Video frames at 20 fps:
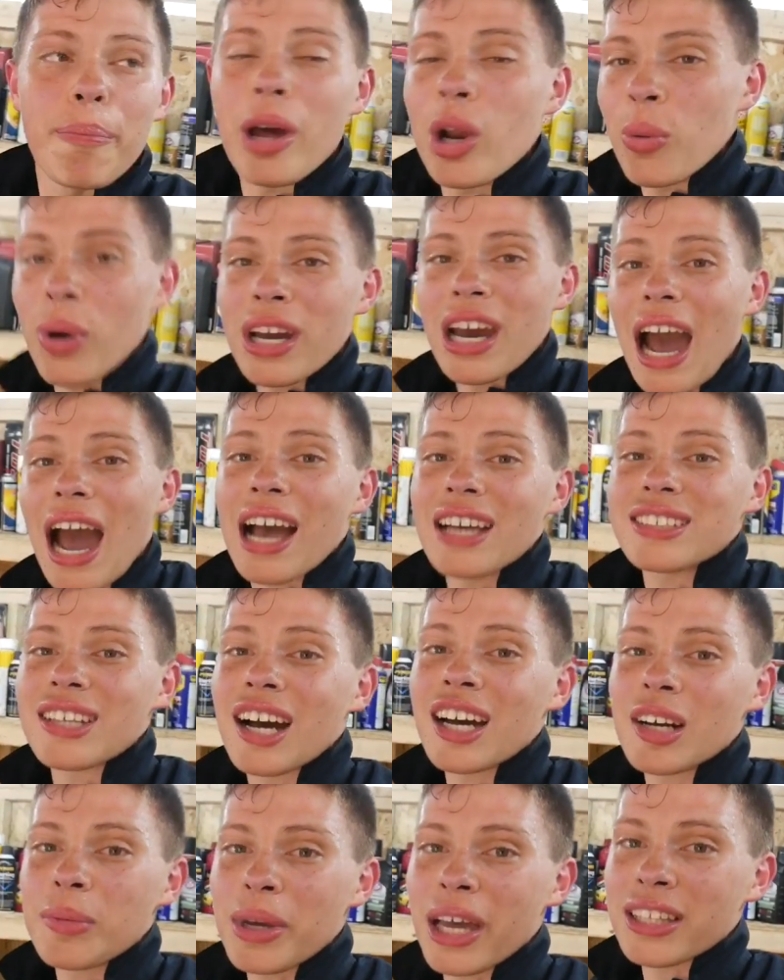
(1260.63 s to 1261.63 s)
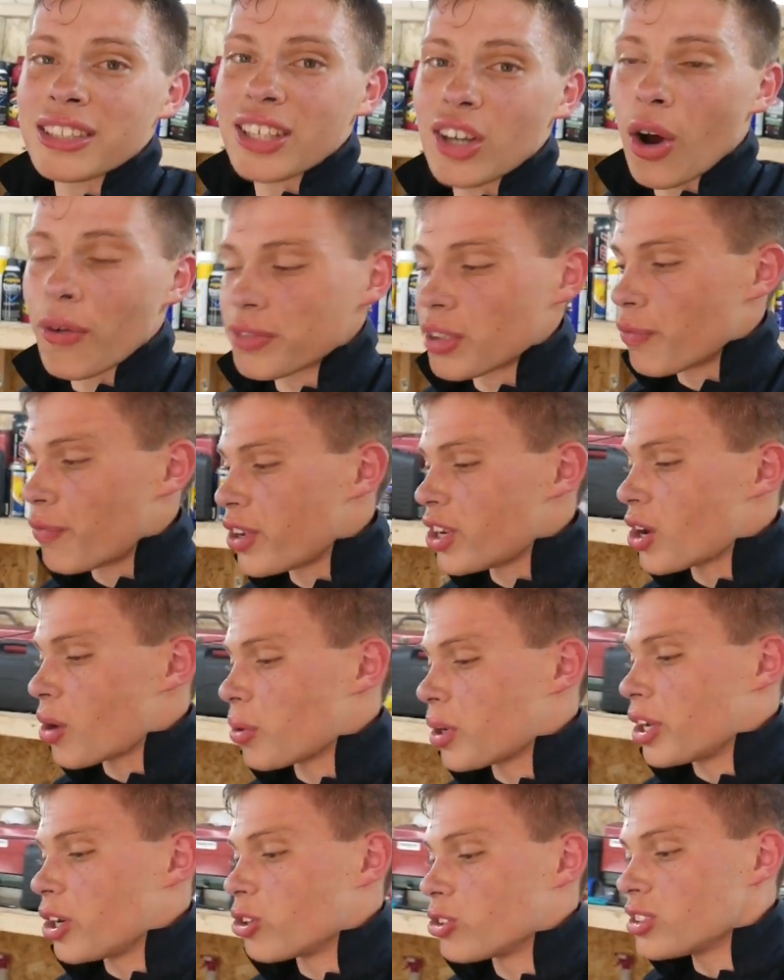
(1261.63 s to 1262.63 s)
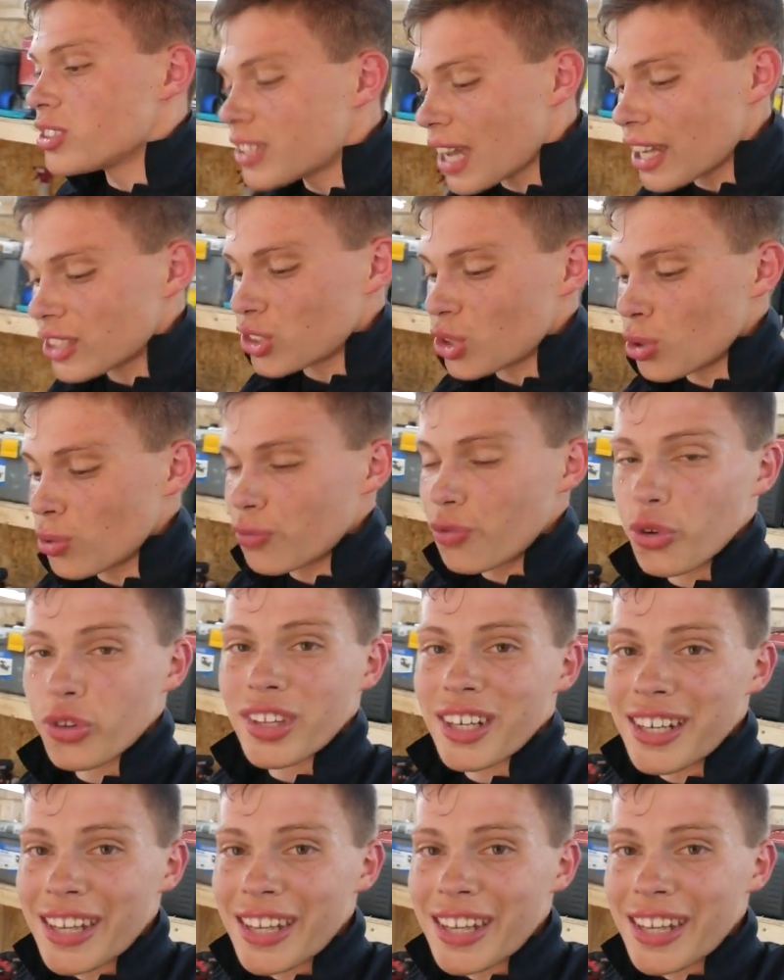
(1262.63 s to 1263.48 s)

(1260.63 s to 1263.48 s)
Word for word: But anyway, guys, I'm gonna be ending off the video here. Stay tuned for the